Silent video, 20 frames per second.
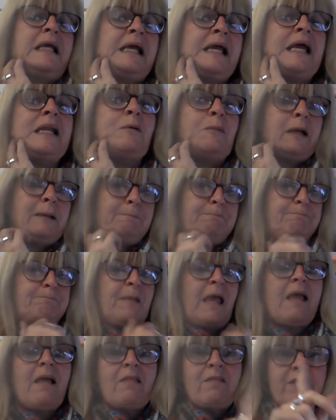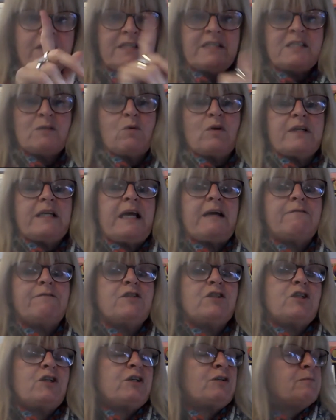Anyway, this is what you have
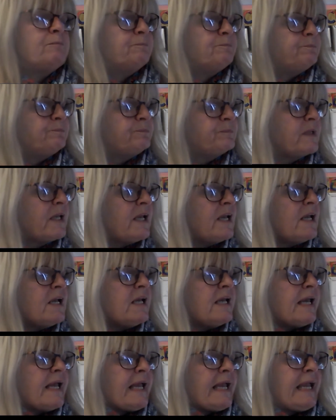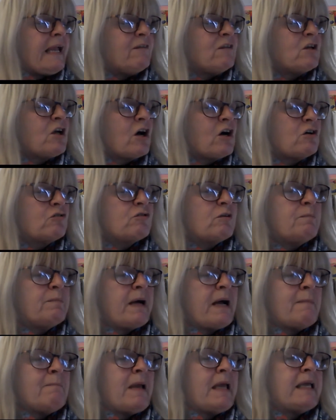to do. Heat the cauldron
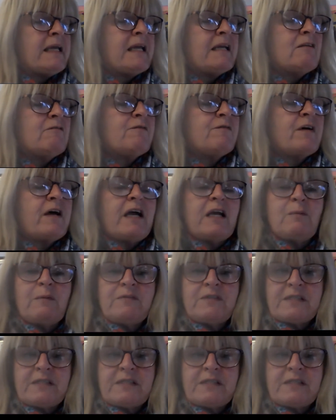by making a fire with